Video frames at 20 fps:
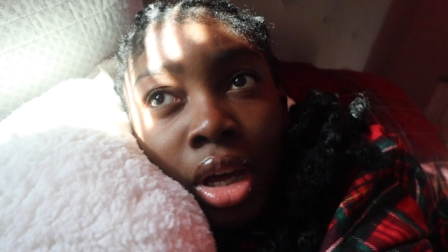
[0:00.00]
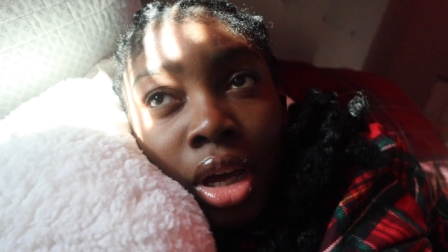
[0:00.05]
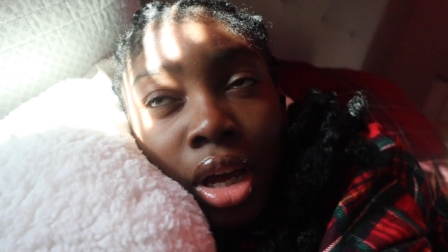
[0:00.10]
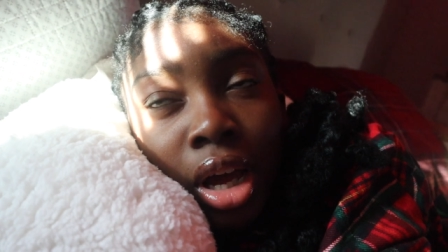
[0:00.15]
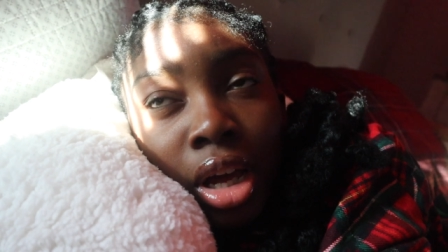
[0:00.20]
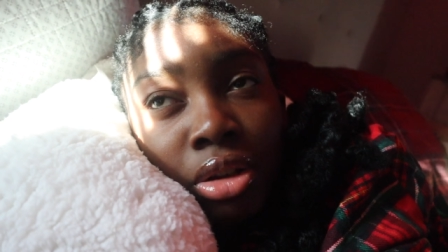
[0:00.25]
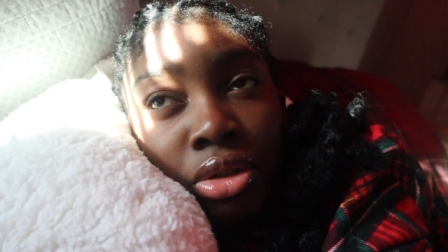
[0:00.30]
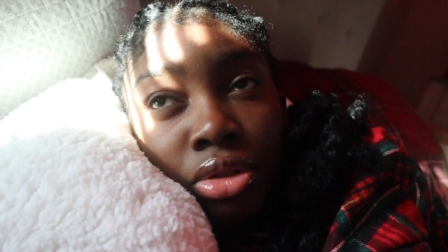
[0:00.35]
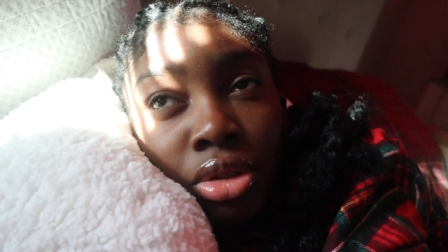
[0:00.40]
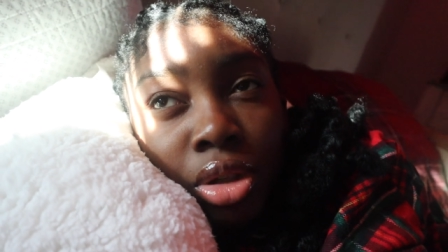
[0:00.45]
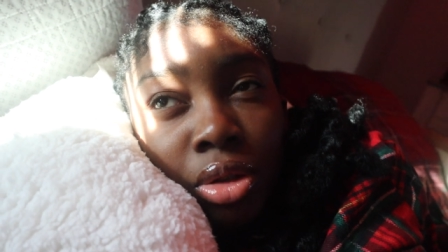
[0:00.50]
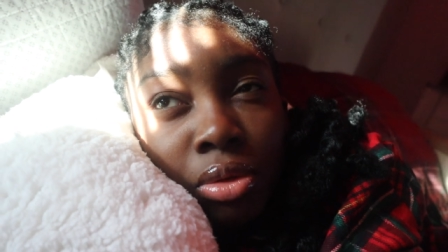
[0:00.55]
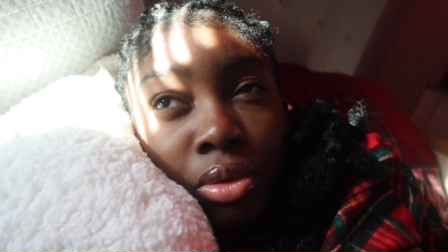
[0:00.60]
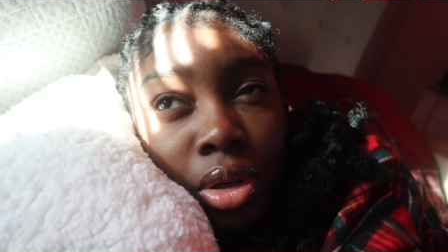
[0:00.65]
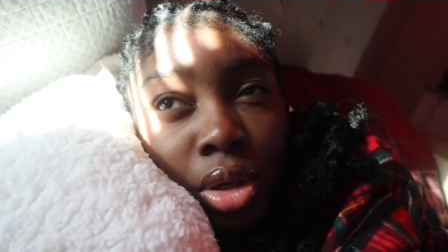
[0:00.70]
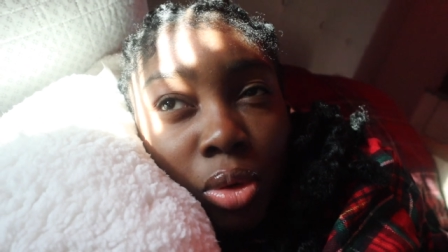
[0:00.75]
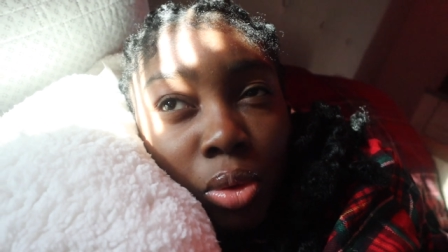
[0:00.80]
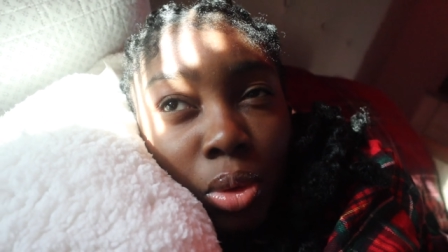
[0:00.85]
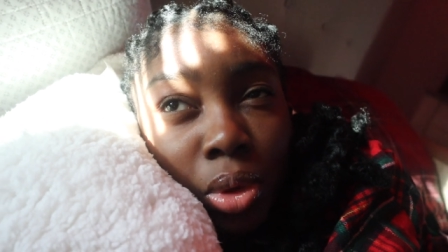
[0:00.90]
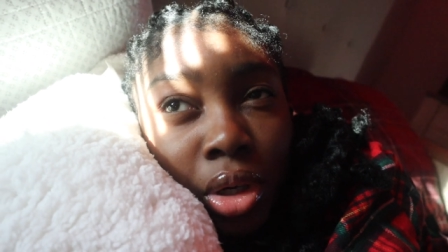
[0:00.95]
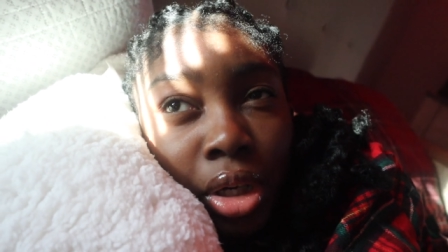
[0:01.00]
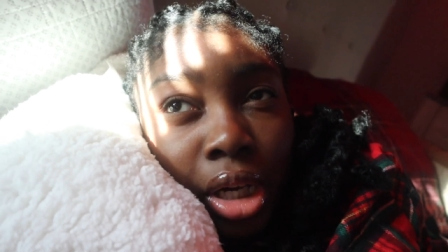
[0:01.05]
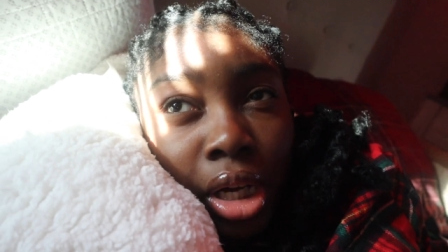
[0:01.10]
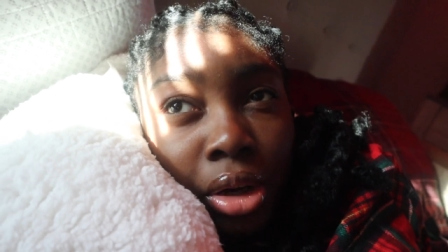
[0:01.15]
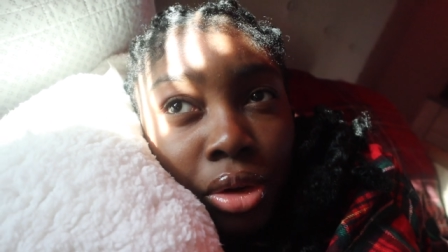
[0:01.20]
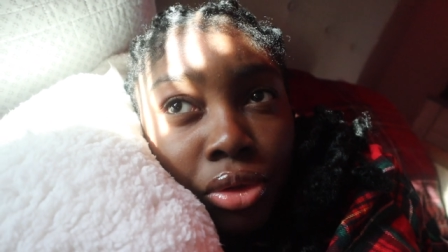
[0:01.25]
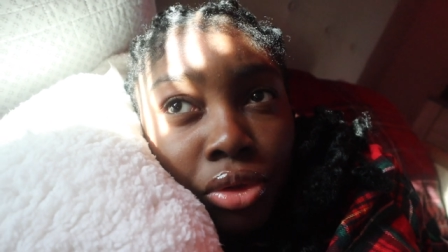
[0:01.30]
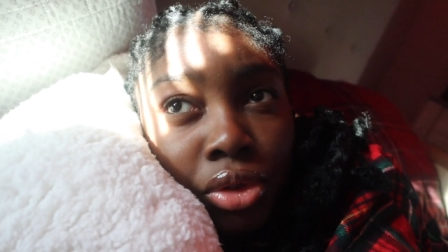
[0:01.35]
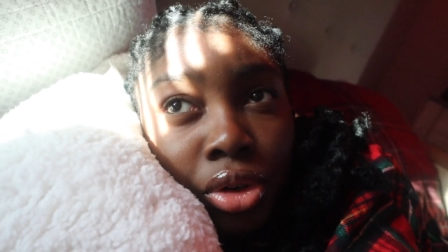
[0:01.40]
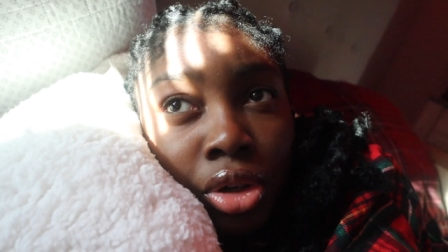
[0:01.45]
I look you want to work
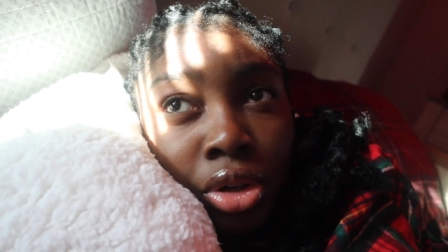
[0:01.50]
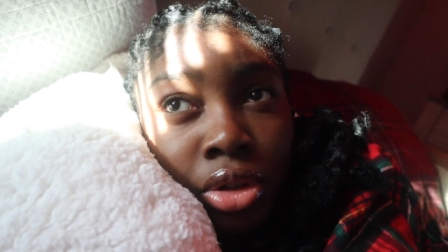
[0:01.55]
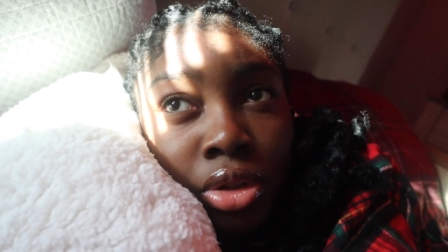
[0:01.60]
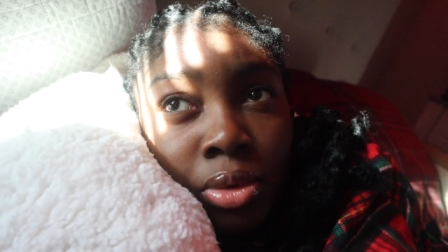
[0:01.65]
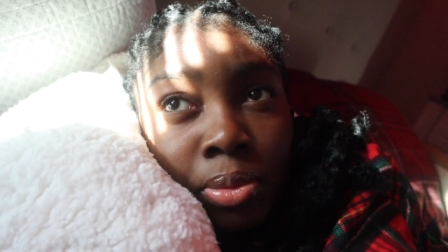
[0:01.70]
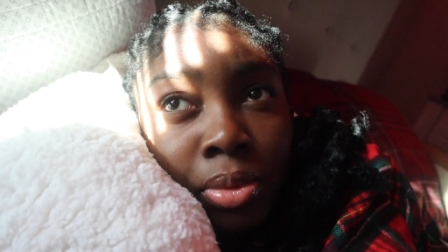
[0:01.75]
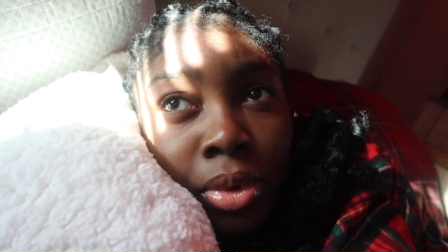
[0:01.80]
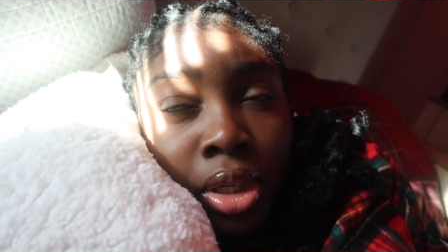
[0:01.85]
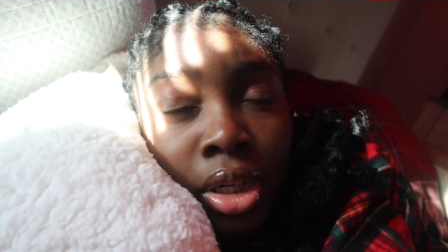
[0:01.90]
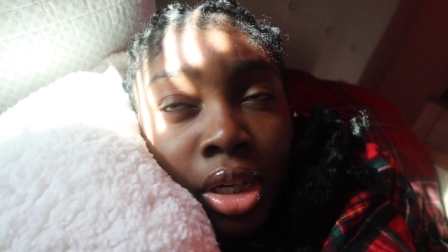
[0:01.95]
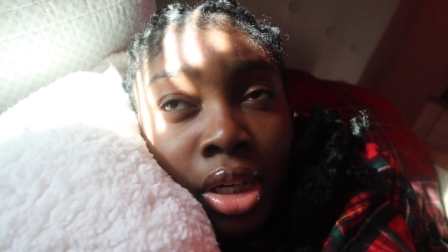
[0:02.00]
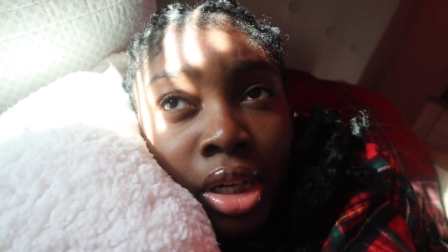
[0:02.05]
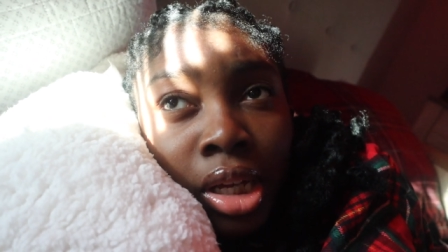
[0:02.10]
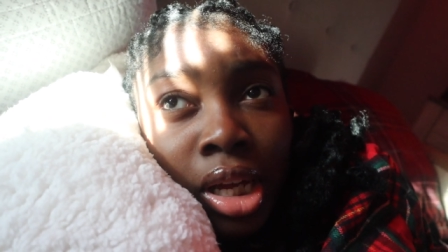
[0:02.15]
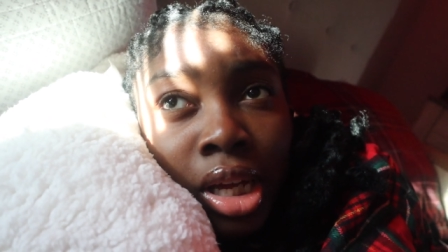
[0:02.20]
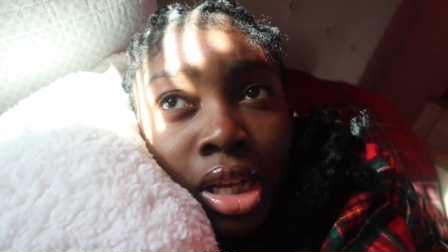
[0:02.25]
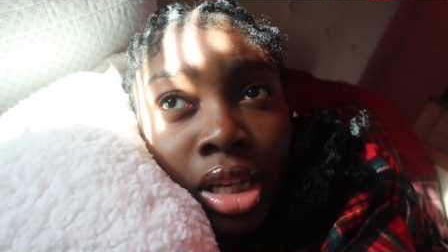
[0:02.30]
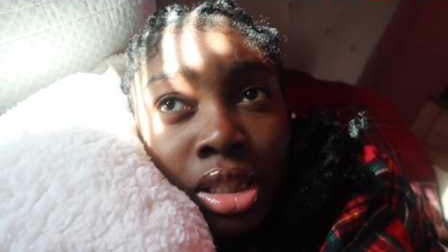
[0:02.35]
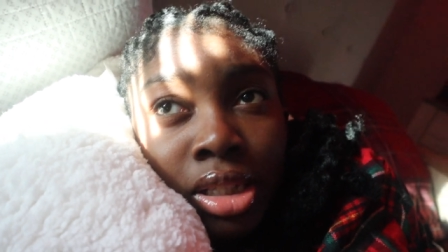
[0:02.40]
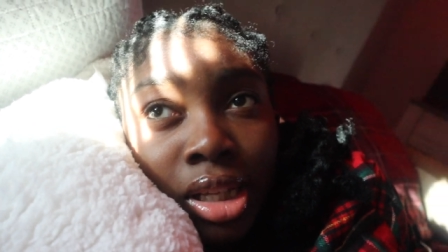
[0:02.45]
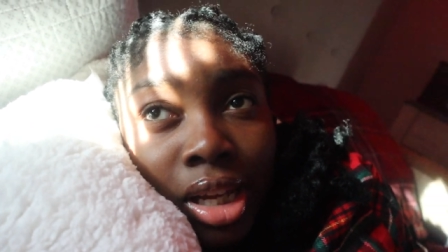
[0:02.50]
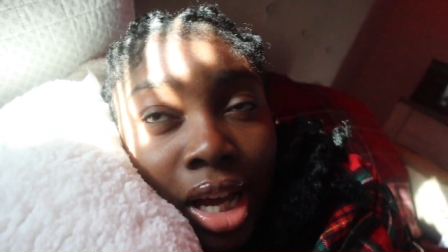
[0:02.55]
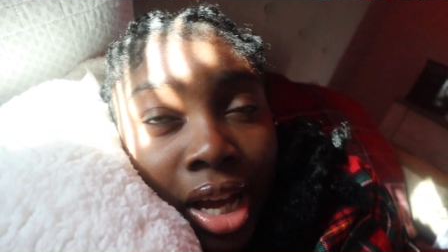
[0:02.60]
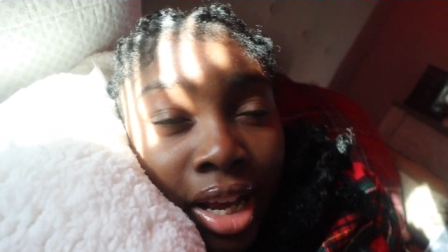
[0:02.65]
out first because